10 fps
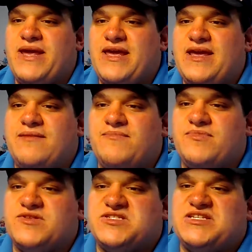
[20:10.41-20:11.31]
making
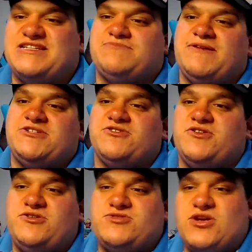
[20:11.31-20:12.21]
him the 6th
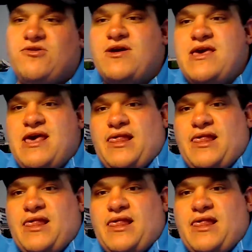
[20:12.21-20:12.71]
pitcher to do so in